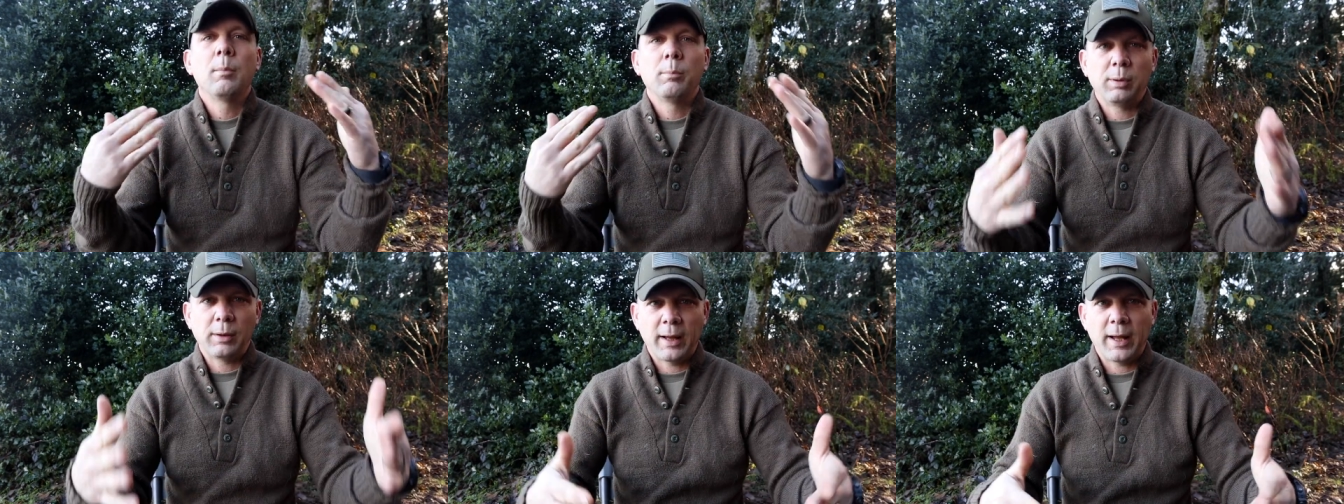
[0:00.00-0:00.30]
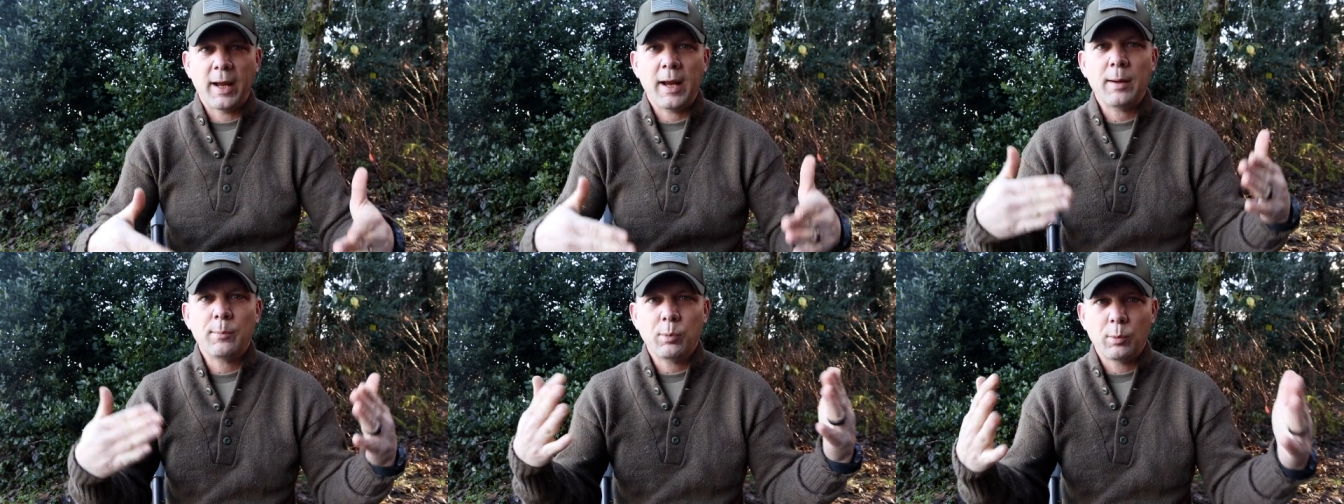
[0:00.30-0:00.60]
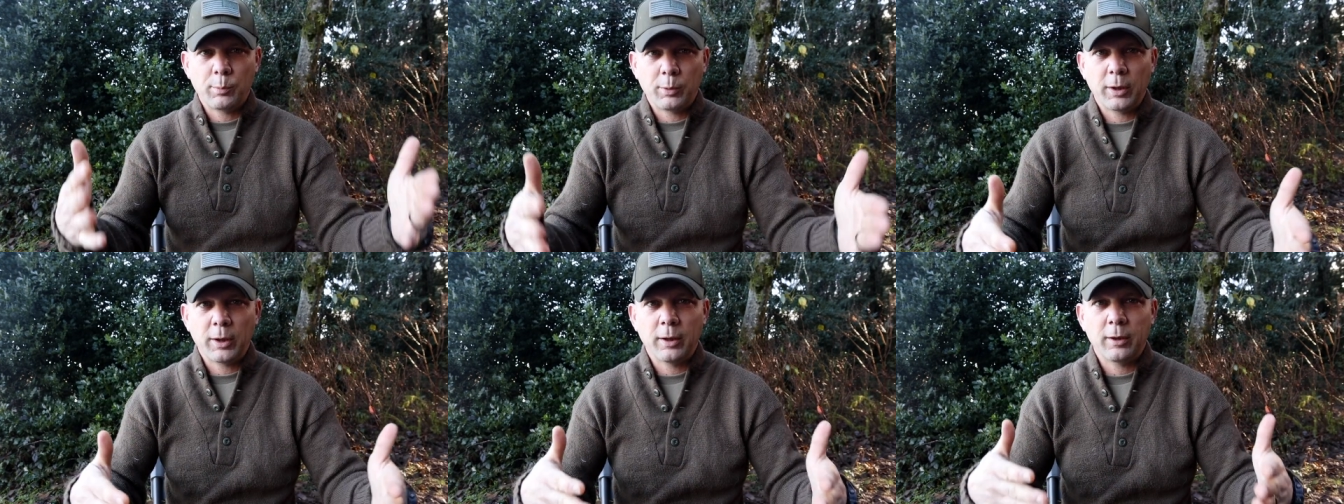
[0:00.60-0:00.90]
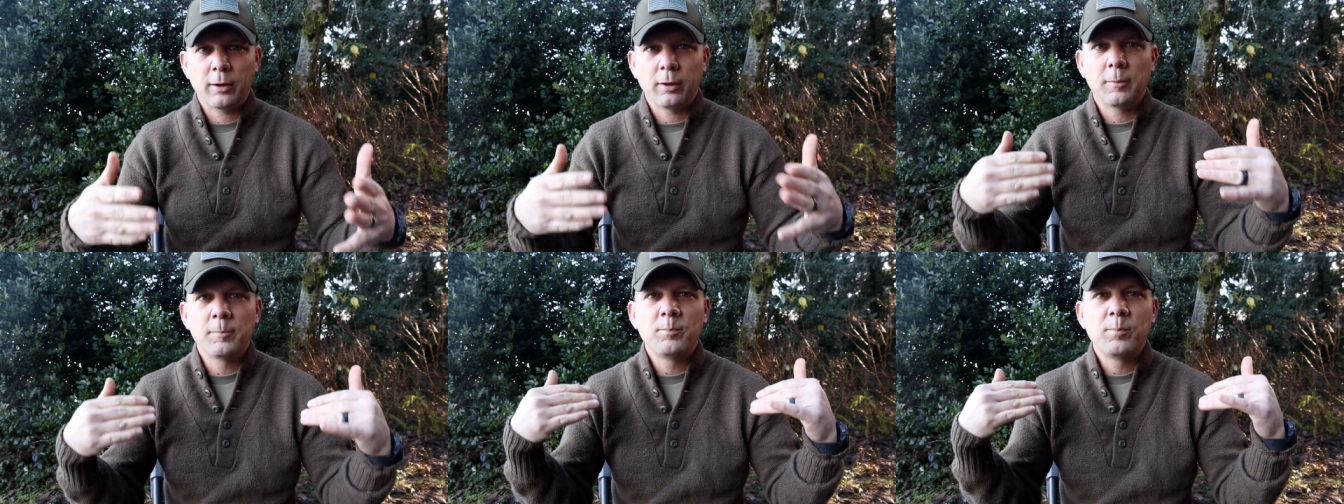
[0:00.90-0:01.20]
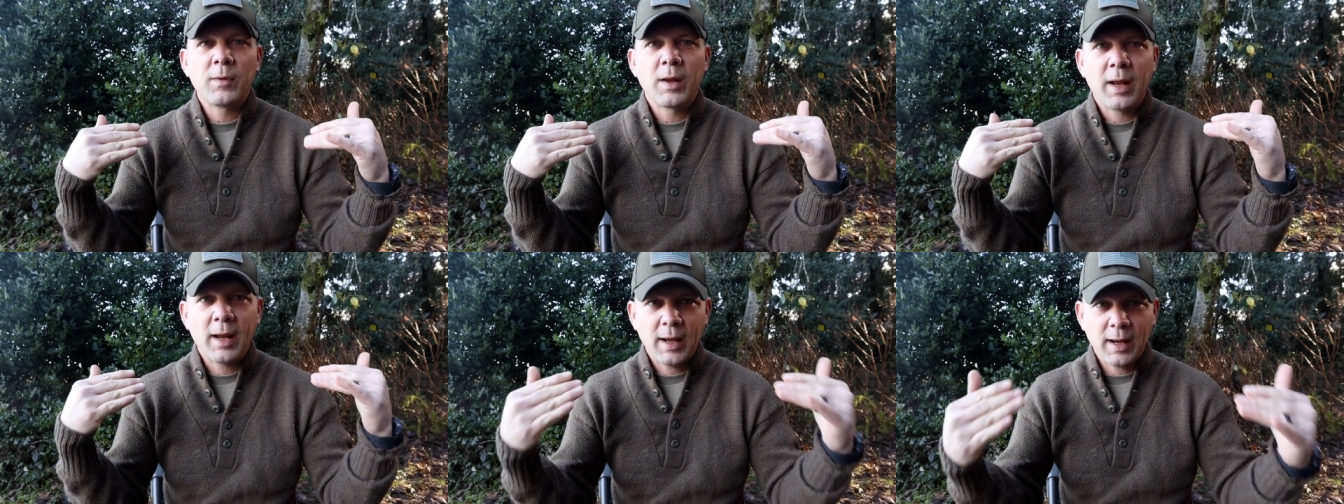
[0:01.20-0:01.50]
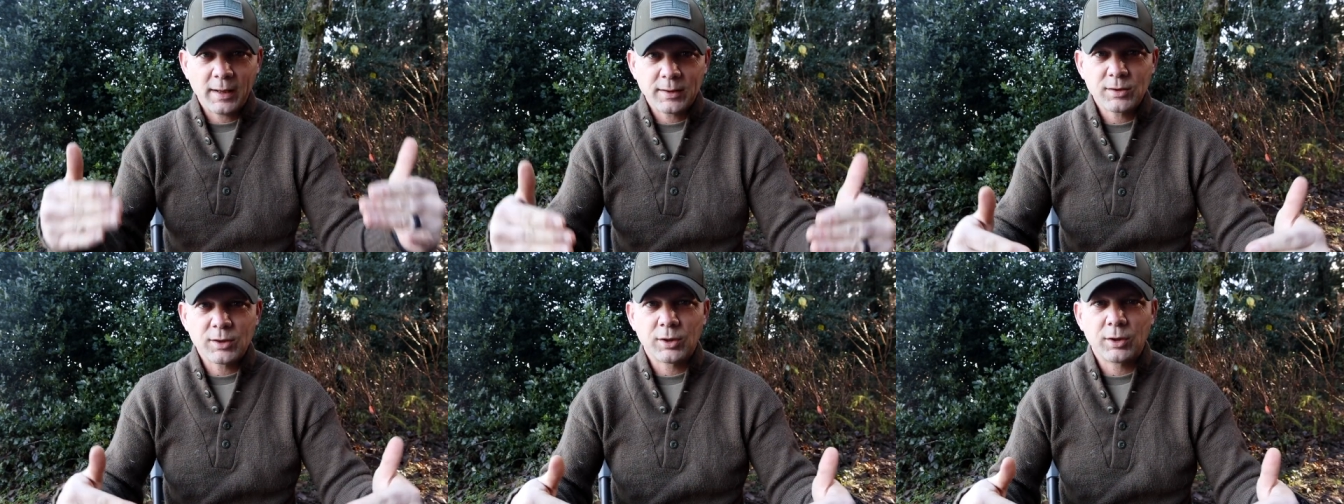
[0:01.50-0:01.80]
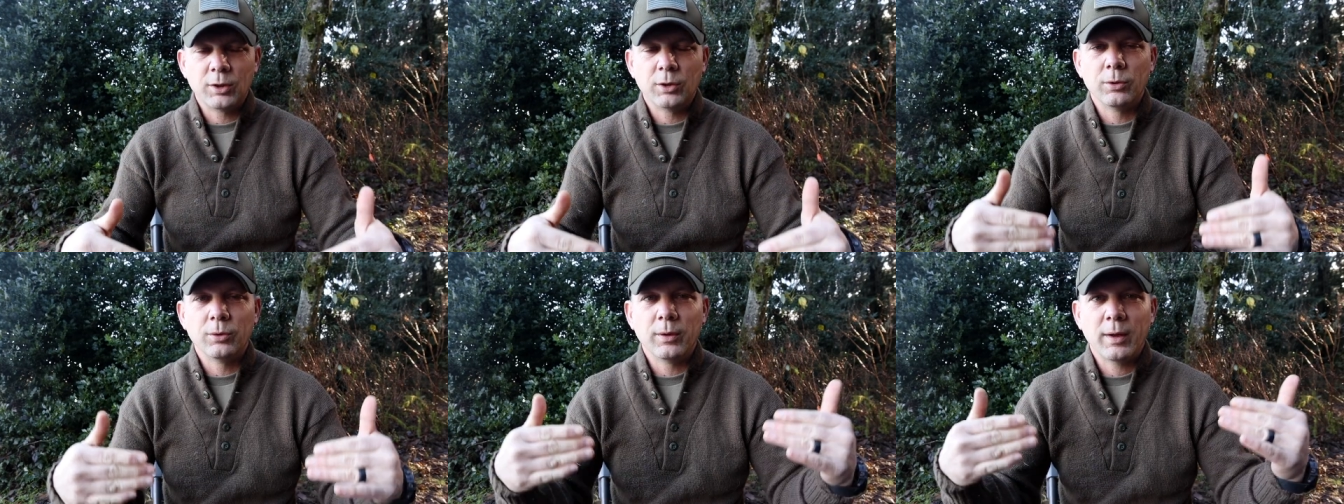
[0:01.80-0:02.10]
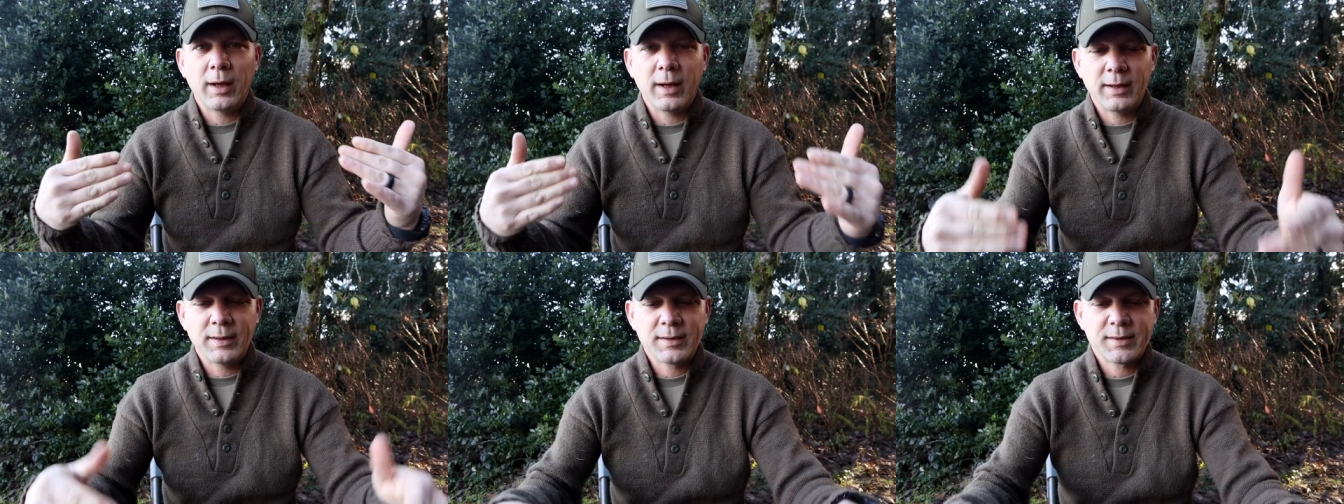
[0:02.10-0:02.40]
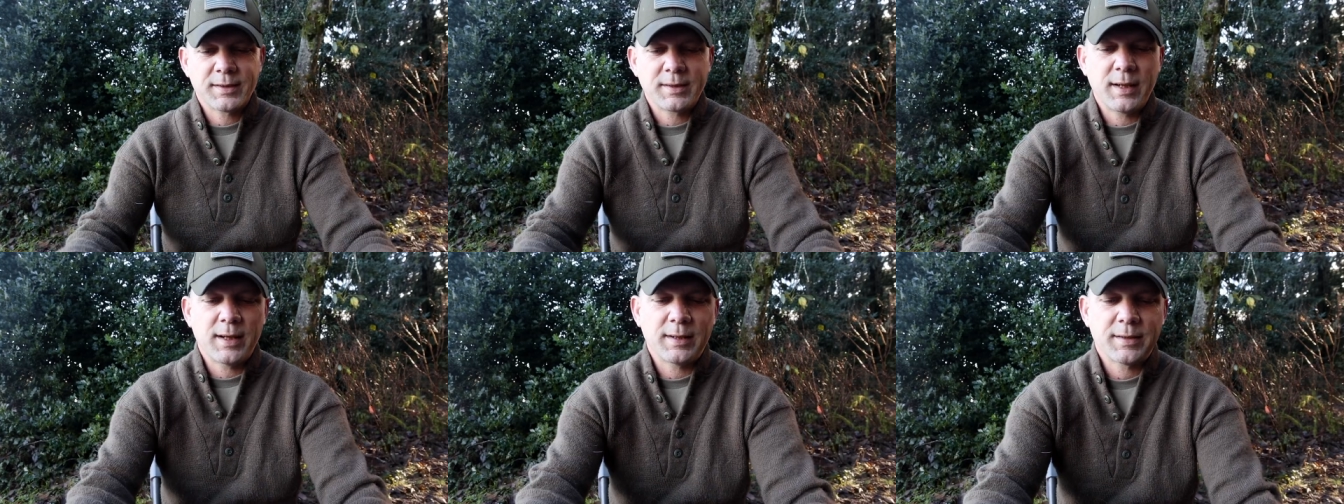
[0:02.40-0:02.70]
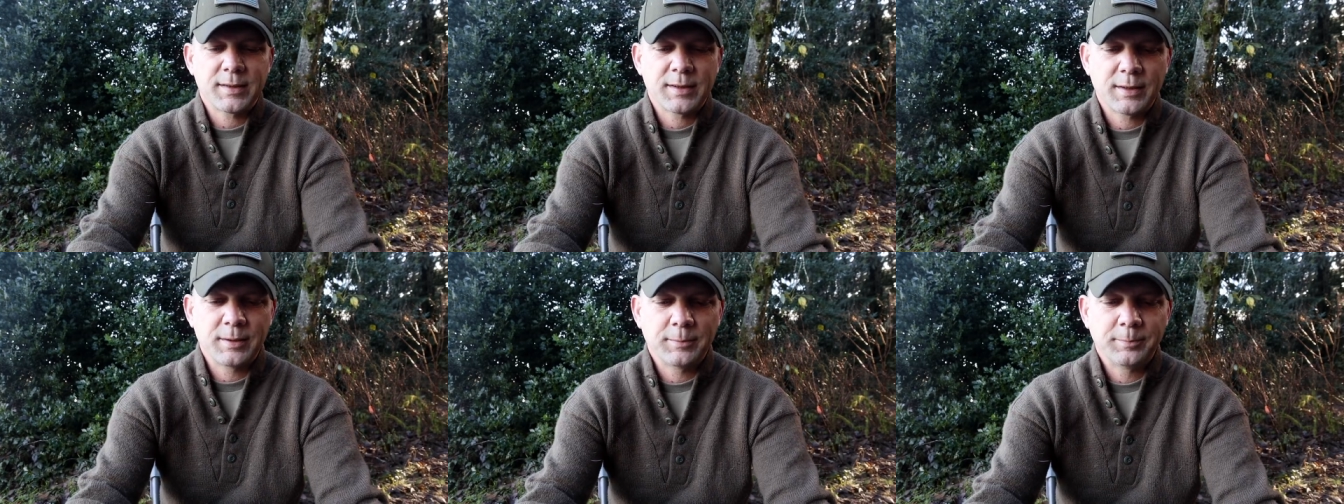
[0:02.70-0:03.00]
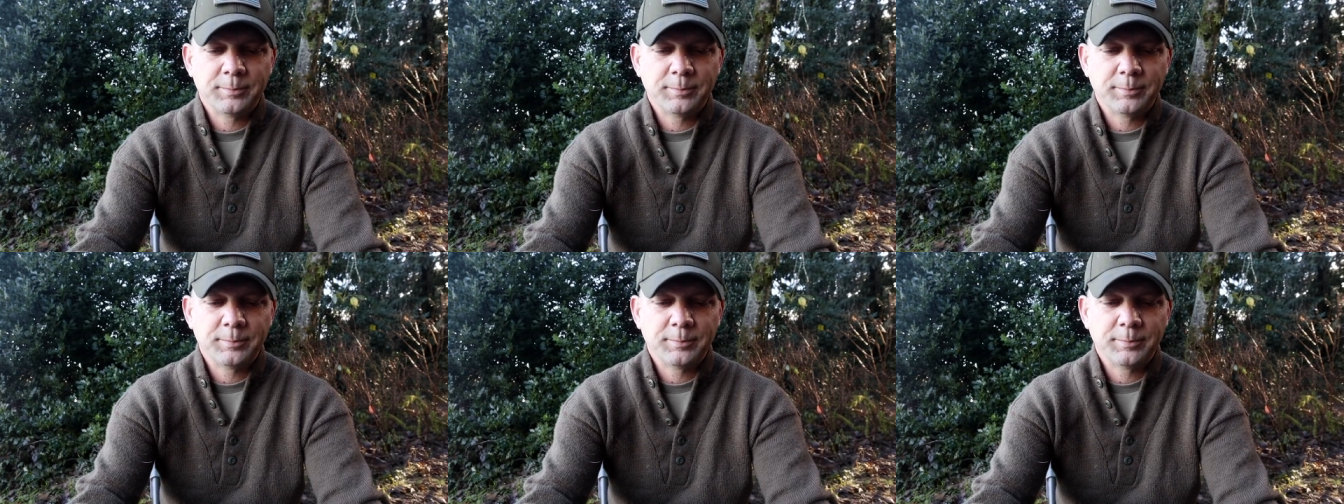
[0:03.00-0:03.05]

Plan, prepare, execute, and assess.